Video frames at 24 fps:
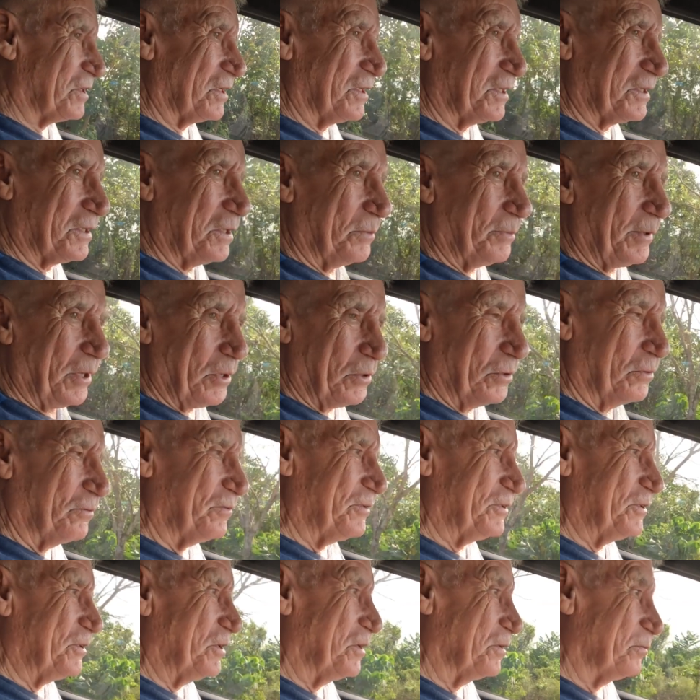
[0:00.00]
is a little bit
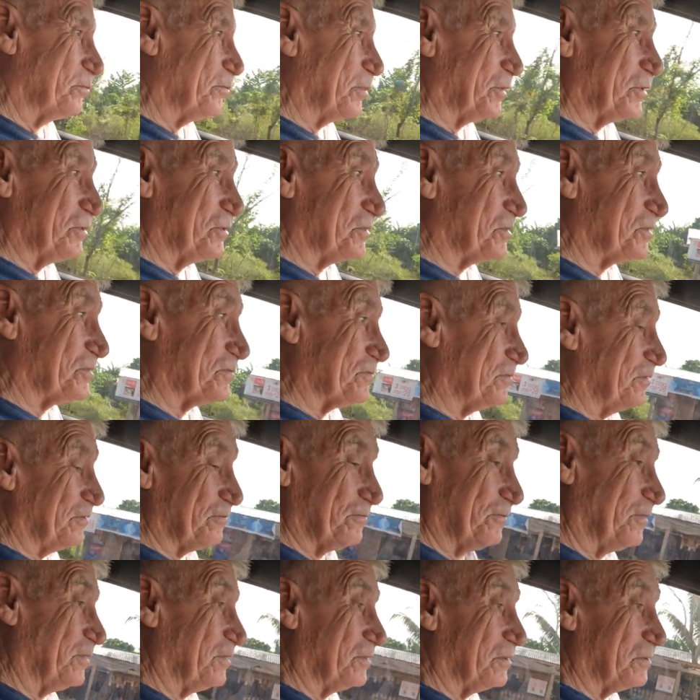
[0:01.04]
overdone because,
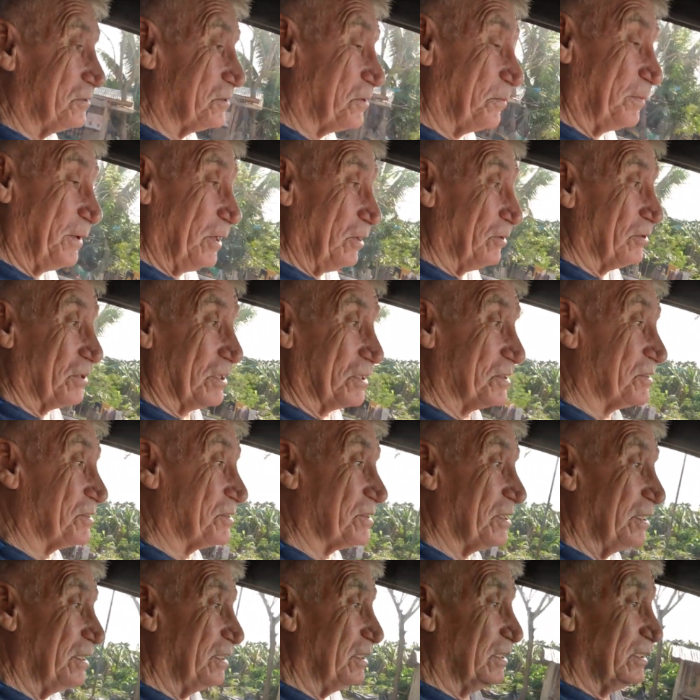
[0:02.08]
to be
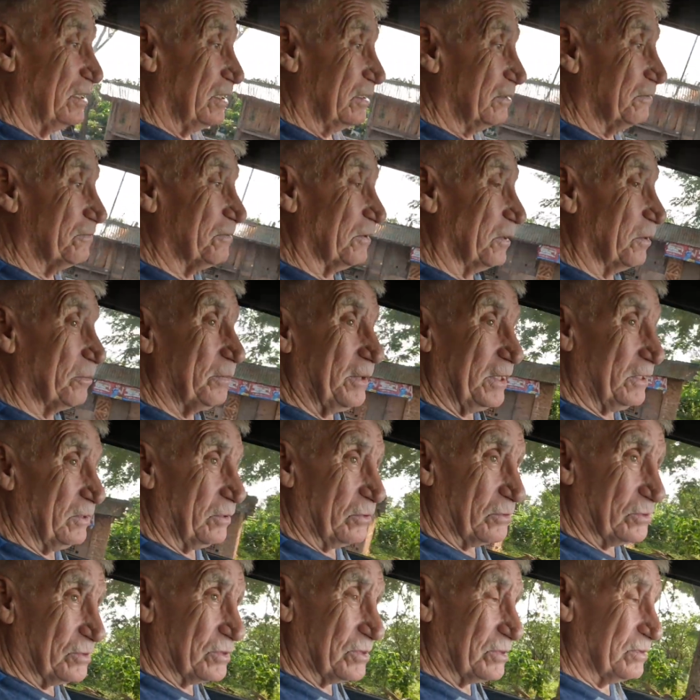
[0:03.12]
honest,
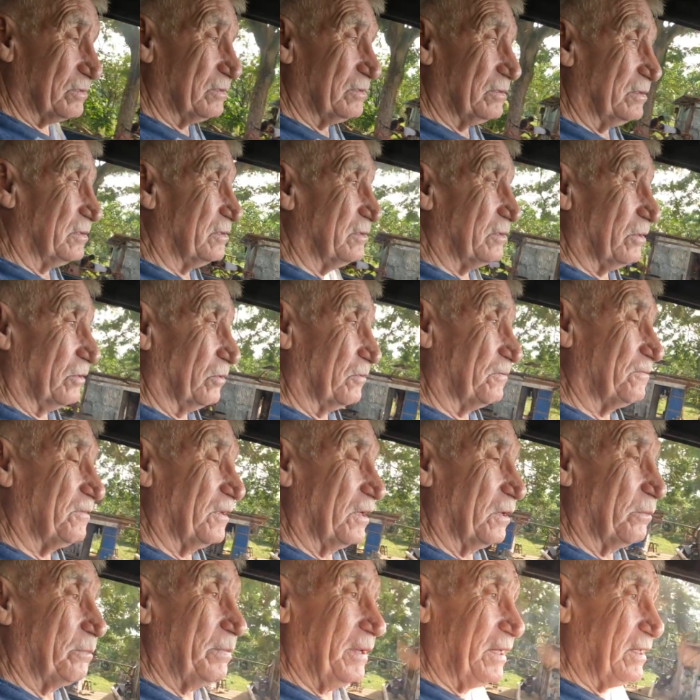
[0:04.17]
Filipinos or
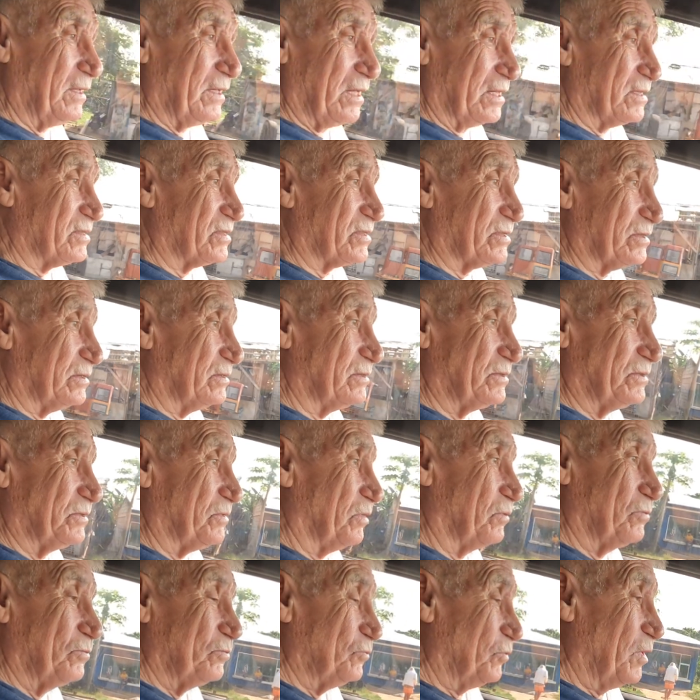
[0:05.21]
Filipinas
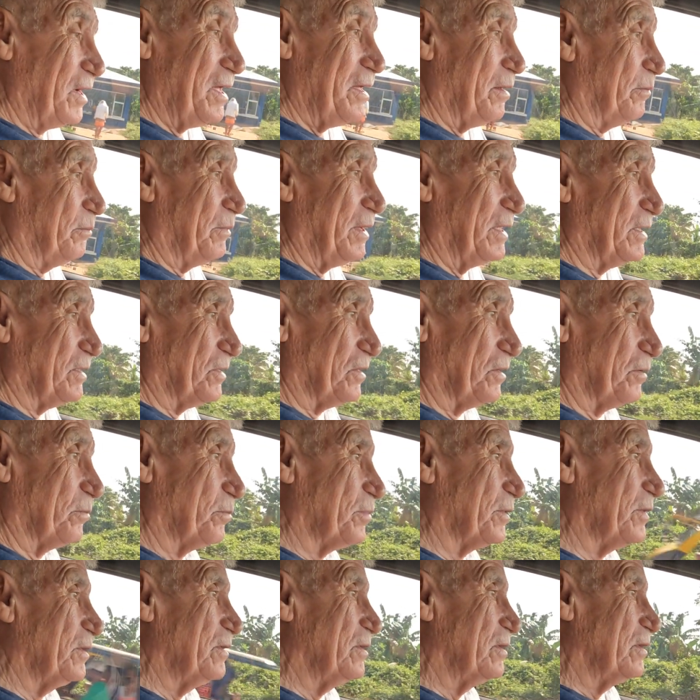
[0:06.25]
don't wear makeup.
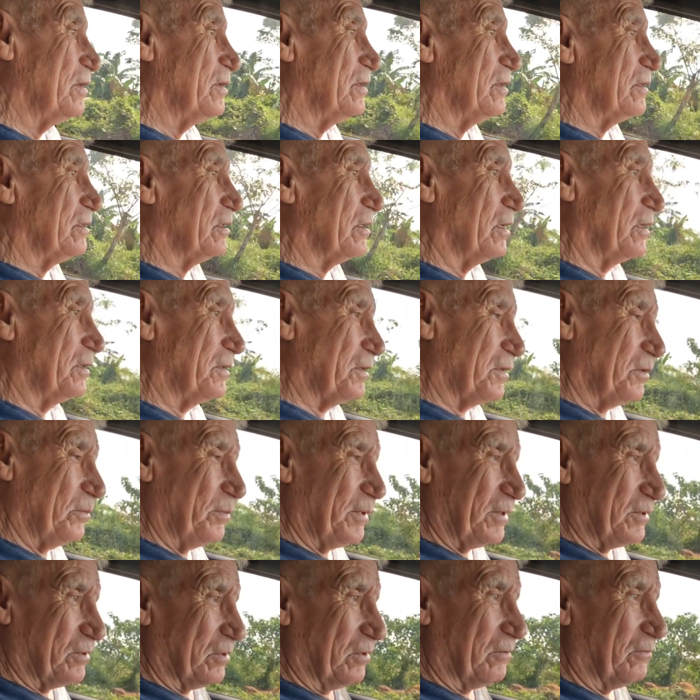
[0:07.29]
A little
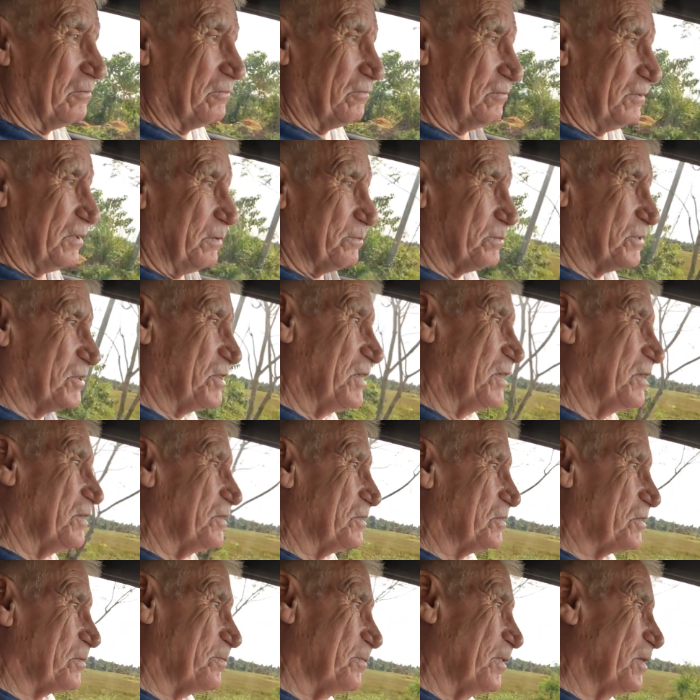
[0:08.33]
bit of lipstick
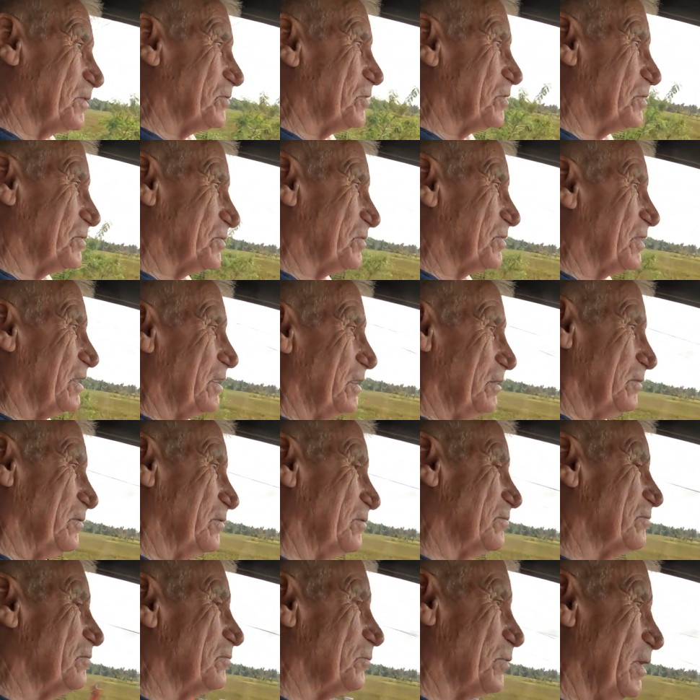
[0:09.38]
as much as they
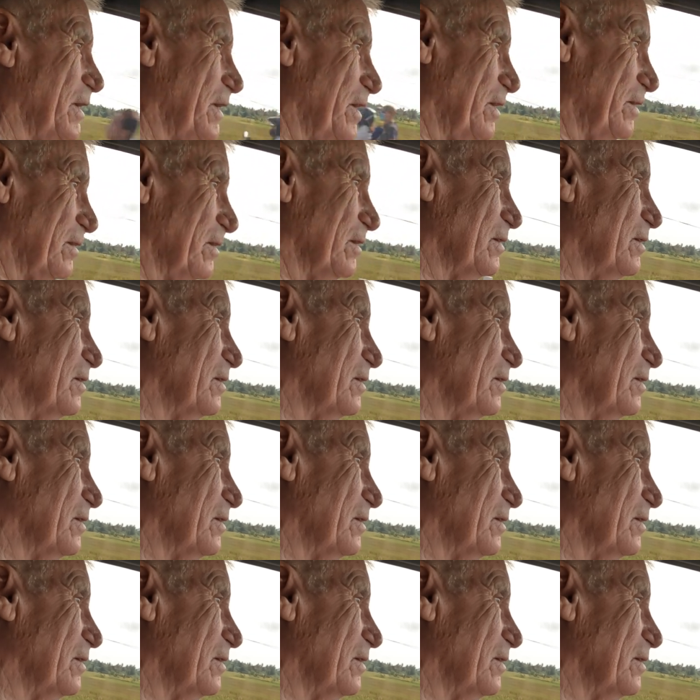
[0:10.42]
wear.